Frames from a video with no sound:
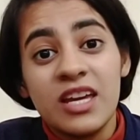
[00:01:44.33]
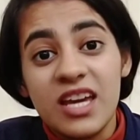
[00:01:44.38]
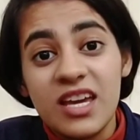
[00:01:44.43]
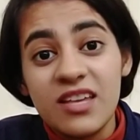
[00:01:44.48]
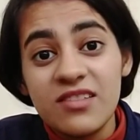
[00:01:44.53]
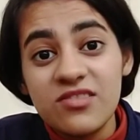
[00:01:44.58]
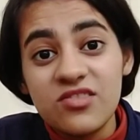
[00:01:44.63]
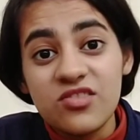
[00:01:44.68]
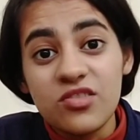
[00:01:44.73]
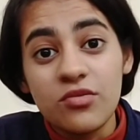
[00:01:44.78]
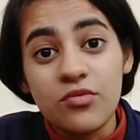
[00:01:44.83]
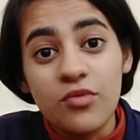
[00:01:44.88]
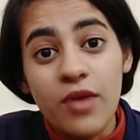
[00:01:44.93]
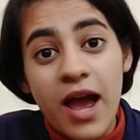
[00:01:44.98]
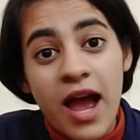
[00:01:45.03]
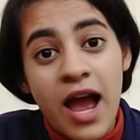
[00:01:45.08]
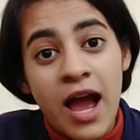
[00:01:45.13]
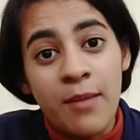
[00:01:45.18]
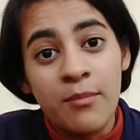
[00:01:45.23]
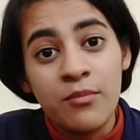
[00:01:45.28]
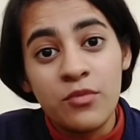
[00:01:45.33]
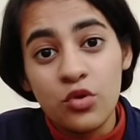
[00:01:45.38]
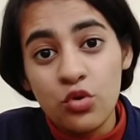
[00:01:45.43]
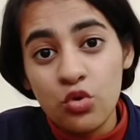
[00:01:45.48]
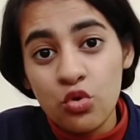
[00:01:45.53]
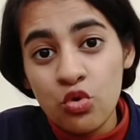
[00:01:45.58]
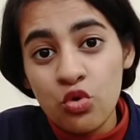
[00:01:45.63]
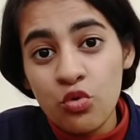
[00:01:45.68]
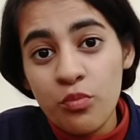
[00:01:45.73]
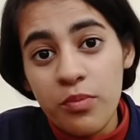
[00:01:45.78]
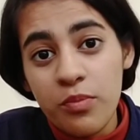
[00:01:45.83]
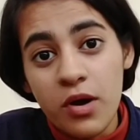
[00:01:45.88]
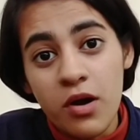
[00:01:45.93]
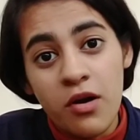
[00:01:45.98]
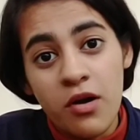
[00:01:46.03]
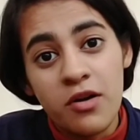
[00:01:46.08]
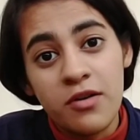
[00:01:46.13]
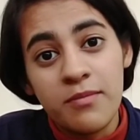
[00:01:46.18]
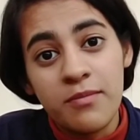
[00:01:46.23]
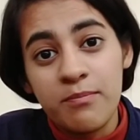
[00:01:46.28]
Instagram,
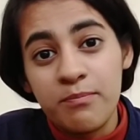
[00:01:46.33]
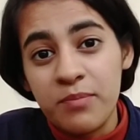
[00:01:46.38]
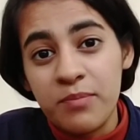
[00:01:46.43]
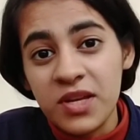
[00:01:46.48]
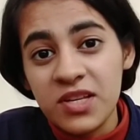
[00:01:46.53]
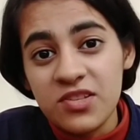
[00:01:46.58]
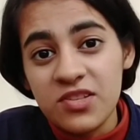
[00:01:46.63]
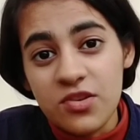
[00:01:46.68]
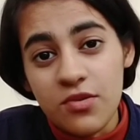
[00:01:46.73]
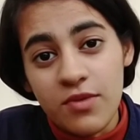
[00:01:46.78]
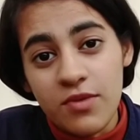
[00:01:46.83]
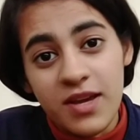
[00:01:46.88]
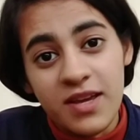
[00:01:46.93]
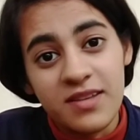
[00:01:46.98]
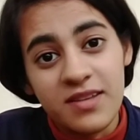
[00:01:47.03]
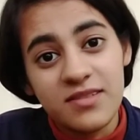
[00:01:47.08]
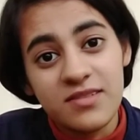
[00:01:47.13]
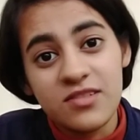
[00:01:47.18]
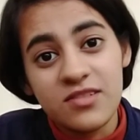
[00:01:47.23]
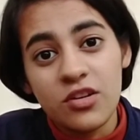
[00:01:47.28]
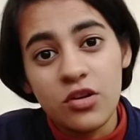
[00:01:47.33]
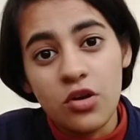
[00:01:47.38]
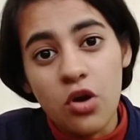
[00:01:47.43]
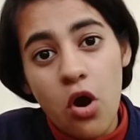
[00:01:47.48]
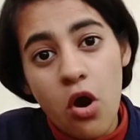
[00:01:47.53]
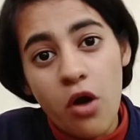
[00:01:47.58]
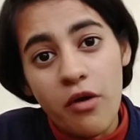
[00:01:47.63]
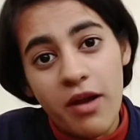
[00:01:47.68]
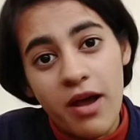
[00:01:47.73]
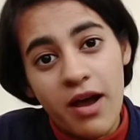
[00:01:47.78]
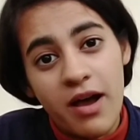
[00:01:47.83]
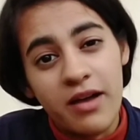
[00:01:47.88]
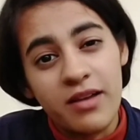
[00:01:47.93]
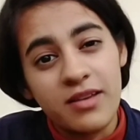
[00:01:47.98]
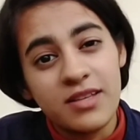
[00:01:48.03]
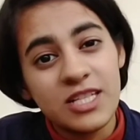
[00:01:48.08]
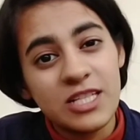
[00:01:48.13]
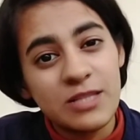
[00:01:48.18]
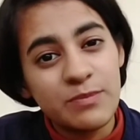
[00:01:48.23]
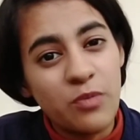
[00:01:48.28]
Uber, Pinterest,
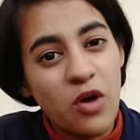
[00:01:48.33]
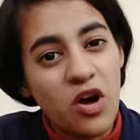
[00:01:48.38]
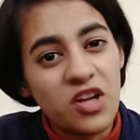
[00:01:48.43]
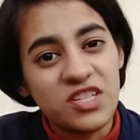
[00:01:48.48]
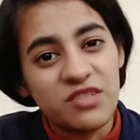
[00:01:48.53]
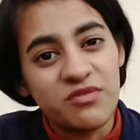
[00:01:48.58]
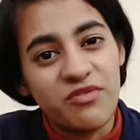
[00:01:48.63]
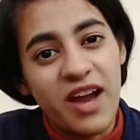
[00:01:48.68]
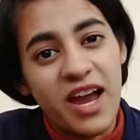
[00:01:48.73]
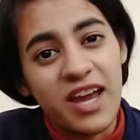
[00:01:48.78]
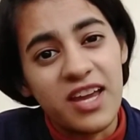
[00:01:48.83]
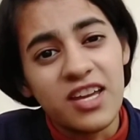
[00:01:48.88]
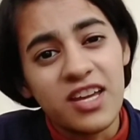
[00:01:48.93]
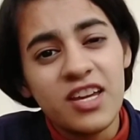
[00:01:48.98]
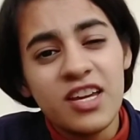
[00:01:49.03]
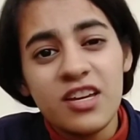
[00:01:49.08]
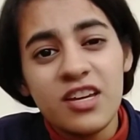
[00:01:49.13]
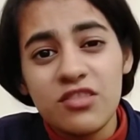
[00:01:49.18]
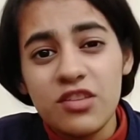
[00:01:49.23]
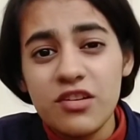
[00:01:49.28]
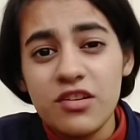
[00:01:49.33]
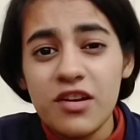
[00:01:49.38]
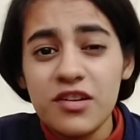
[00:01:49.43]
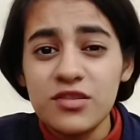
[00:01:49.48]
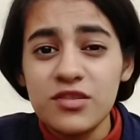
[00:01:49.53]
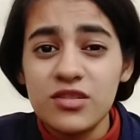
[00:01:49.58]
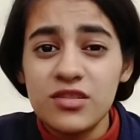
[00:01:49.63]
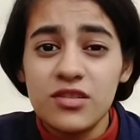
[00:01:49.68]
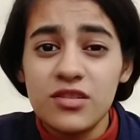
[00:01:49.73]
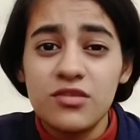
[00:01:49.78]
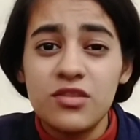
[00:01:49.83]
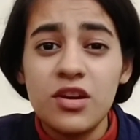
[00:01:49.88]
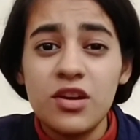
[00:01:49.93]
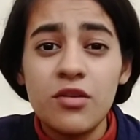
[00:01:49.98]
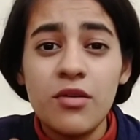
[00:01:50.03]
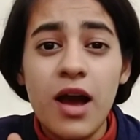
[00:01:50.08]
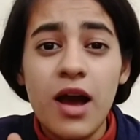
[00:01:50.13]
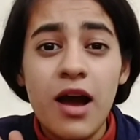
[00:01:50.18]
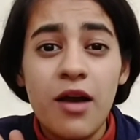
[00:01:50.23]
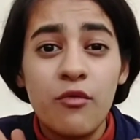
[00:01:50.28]
Quora, Spotify,
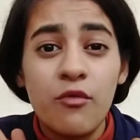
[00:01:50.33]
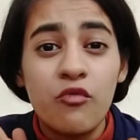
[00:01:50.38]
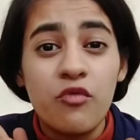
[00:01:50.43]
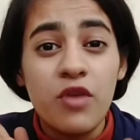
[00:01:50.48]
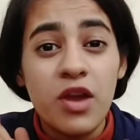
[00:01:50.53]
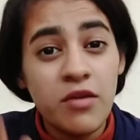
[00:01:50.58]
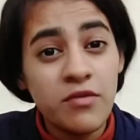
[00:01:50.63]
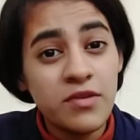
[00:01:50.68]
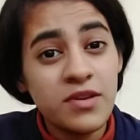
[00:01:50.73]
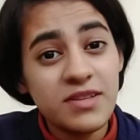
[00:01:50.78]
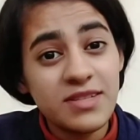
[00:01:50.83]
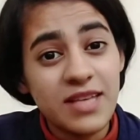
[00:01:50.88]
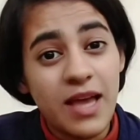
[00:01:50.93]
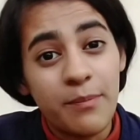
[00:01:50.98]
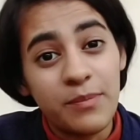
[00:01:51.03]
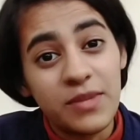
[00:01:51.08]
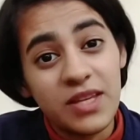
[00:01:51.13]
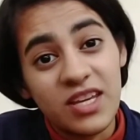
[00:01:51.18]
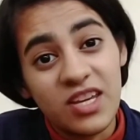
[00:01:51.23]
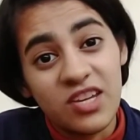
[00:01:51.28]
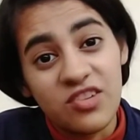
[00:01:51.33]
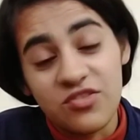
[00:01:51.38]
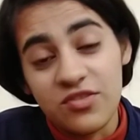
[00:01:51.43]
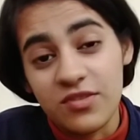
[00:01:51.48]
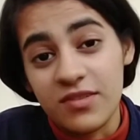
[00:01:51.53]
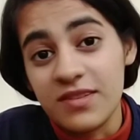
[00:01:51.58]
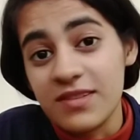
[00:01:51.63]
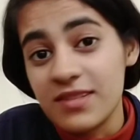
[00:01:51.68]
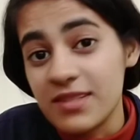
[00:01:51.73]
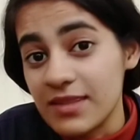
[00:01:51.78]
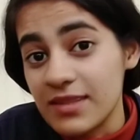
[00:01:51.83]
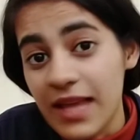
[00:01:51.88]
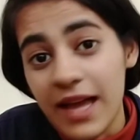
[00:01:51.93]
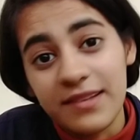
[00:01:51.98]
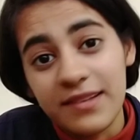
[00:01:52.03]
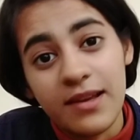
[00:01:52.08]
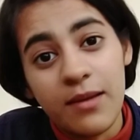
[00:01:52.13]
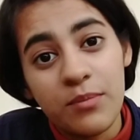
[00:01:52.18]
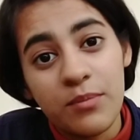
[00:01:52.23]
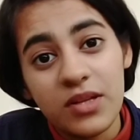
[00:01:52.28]
there are various applications
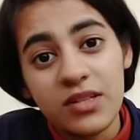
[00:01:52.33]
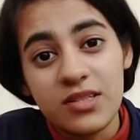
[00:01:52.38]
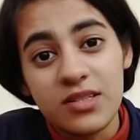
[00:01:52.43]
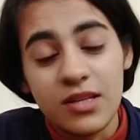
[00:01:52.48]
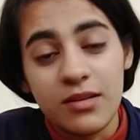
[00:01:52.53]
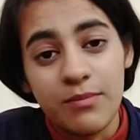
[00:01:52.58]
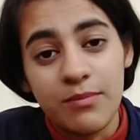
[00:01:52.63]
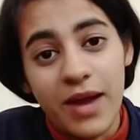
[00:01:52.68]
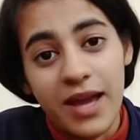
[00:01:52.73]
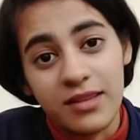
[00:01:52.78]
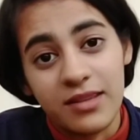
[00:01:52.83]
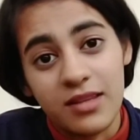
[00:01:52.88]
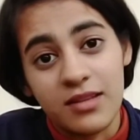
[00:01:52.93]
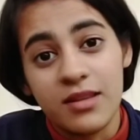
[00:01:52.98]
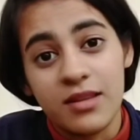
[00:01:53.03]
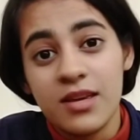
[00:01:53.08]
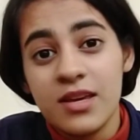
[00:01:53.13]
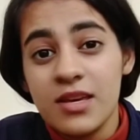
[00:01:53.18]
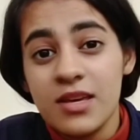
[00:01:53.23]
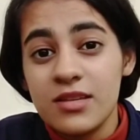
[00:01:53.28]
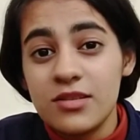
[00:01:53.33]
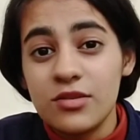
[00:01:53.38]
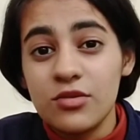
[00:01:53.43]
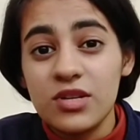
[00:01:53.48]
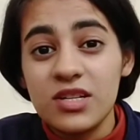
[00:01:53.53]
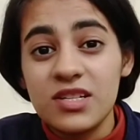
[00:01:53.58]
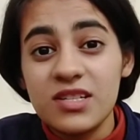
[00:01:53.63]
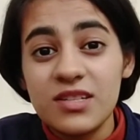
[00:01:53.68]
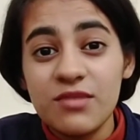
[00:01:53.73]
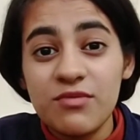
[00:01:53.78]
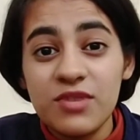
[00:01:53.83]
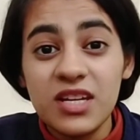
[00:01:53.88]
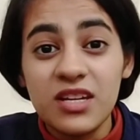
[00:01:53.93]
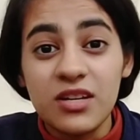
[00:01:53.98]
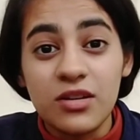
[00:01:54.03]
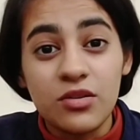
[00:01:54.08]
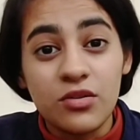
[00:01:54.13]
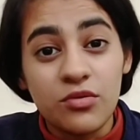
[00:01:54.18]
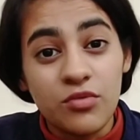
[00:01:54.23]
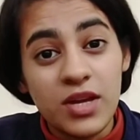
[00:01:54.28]
that are built in Python. So it is a very
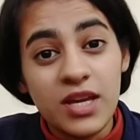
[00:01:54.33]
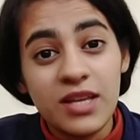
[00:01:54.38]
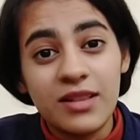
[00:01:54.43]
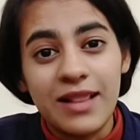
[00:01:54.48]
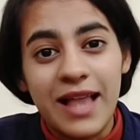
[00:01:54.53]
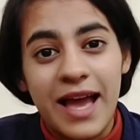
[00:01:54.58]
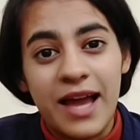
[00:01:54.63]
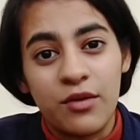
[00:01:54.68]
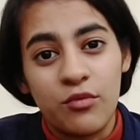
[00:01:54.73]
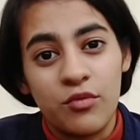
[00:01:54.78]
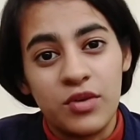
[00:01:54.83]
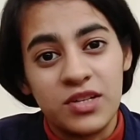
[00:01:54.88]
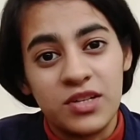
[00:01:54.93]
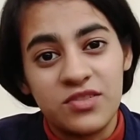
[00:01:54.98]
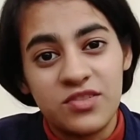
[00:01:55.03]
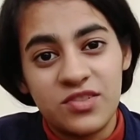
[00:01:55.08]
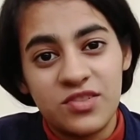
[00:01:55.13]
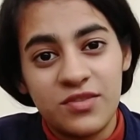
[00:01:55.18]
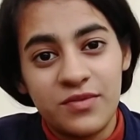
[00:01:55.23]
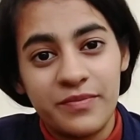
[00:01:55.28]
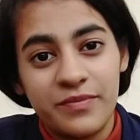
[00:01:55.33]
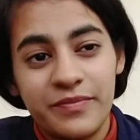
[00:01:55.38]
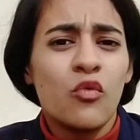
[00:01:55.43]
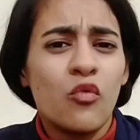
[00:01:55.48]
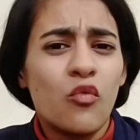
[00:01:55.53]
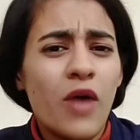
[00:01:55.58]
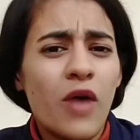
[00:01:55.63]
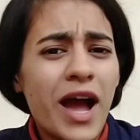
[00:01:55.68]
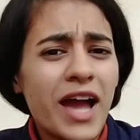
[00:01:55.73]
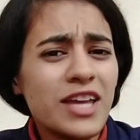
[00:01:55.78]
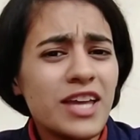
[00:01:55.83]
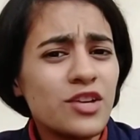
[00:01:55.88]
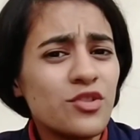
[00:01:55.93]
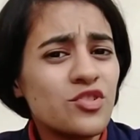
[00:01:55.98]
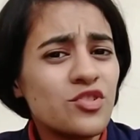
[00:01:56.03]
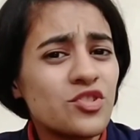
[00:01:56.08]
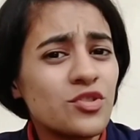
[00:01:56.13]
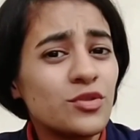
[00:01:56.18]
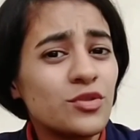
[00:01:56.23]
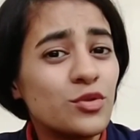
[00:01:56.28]
great language. Why you
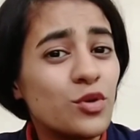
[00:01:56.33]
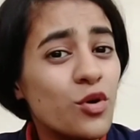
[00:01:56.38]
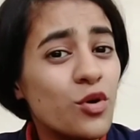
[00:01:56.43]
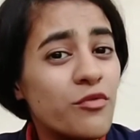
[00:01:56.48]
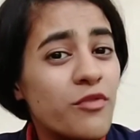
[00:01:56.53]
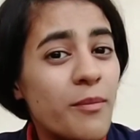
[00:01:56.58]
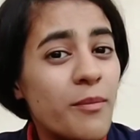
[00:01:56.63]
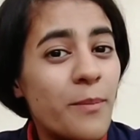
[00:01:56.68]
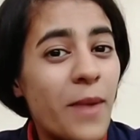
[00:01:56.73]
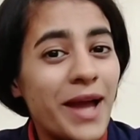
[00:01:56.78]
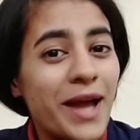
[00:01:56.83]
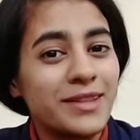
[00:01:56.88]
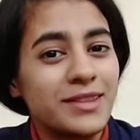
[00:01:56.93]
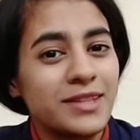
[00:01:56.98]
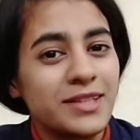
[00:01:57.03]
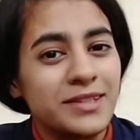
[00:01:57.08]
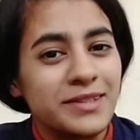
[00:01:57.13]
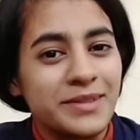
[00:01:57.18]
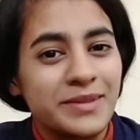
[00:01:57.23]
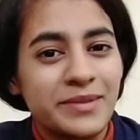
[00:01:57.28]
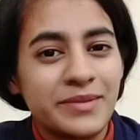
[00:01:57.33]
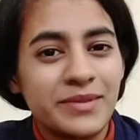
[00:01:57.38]
should go for Python?